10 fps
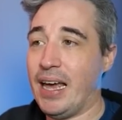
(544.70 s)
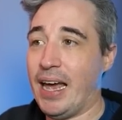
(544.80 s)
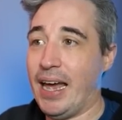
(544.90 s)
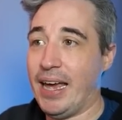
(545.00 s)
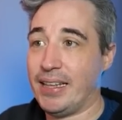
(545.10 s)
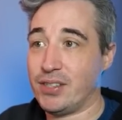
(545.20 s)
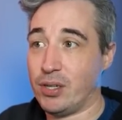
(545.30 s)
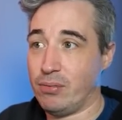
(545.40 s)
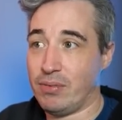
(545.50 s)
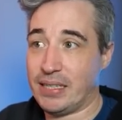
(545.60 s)
And
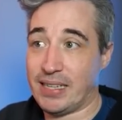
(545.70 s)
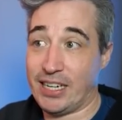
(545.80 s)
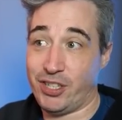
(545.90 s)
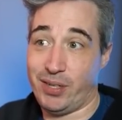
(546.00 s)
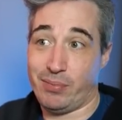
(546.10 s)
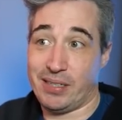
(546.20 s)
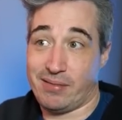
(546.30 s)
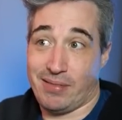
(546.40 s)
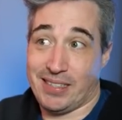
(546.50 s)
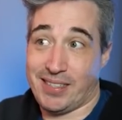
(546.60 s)
so let's actually,
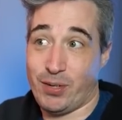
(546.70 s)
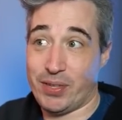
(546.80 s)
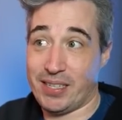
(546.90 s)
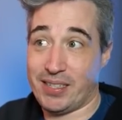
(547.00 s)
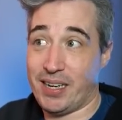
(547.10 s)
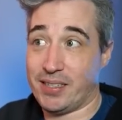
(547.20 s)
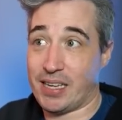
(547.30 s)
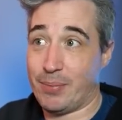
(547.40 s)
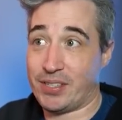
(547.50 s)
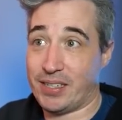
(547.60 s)
let's, let's see what this does.
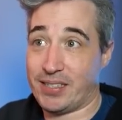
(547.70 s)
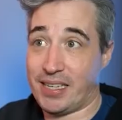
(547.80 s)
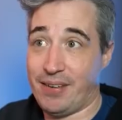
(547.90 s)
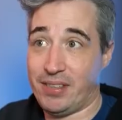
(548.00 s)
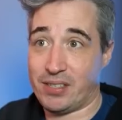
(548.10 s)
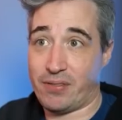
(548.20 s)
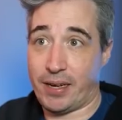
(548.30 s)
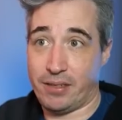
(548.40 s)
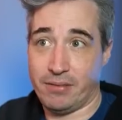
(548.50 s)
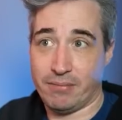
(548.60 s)
I'm just gonna save this
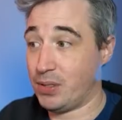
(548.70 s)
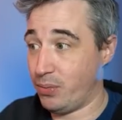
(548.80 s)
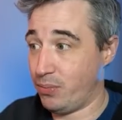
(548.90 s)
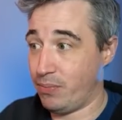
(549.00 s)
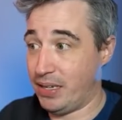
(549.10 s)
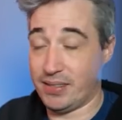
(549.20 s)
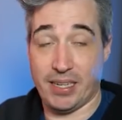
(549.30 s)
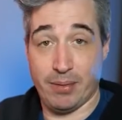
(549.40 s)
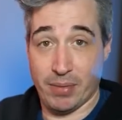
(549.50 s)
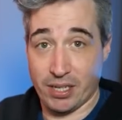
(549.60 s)
file. So it's
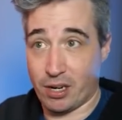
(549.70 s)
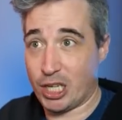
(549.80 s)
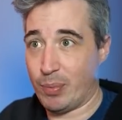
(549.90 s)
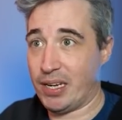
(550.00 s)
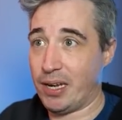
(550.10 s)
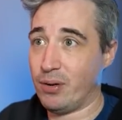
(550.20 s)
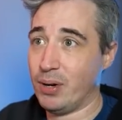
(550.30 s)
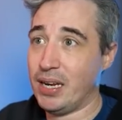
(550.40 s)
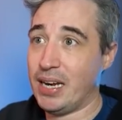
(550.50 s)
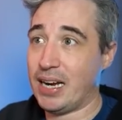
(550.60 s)
in my document now.
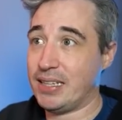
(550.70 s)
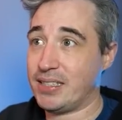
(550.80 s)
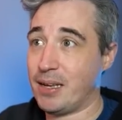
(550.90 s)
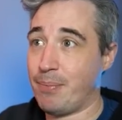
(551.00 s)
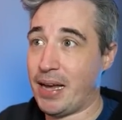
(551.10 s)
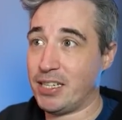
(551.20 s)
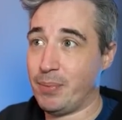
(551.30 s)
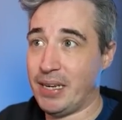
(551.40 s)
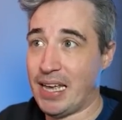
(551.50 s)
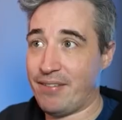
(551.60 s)
And let's come back to
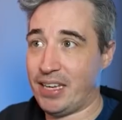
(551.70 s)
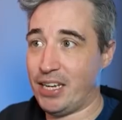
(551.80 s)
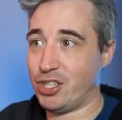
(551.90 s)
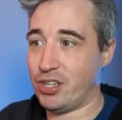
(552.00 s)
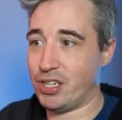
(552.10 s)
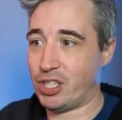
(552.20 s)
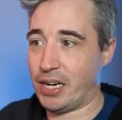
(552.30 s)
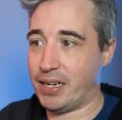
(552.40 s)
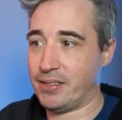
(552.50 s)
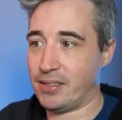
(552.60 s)
my
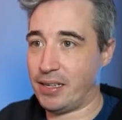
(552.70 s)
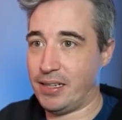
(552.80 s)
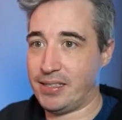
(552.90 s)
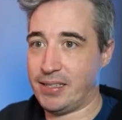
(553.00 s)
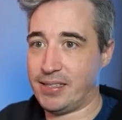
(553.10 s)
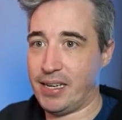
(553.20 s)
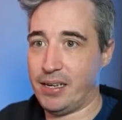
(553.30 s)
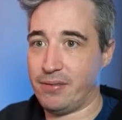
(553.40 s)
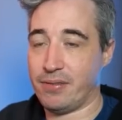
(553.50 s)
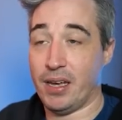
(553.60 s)
navigation.js and let's hit
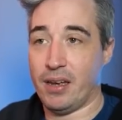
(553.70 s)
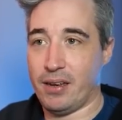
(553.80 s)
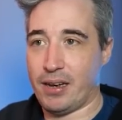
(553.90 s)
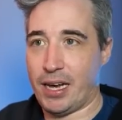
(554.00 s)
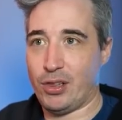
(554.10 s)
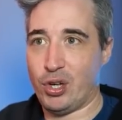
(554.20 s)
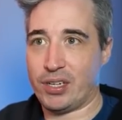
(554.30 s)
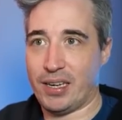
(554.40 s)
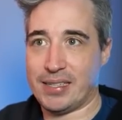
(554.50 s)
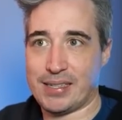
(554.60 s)
save. And
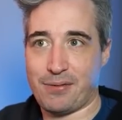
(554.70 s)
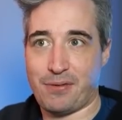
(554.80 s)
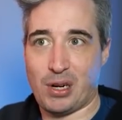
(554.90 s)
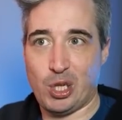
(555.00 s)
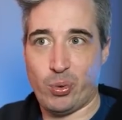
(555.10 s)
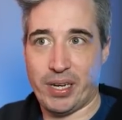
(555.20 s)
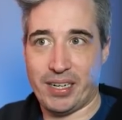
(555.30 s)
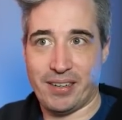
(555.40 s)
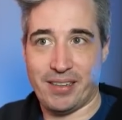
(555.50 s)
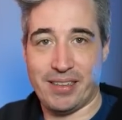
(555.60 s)
look, it's
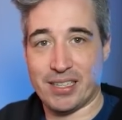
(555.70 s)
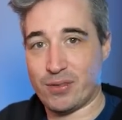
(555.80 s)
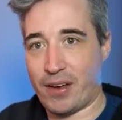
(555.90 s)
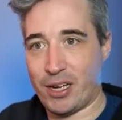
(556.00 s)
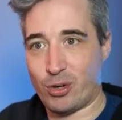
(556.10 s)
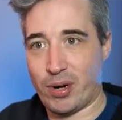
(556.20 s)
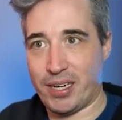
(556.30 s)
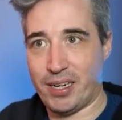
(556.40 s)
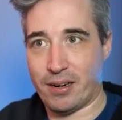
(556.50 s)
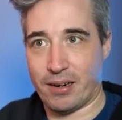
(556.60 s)
following this file right
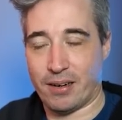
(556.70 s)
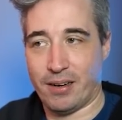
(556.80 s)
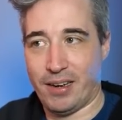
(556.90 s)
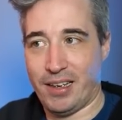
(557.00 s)
here.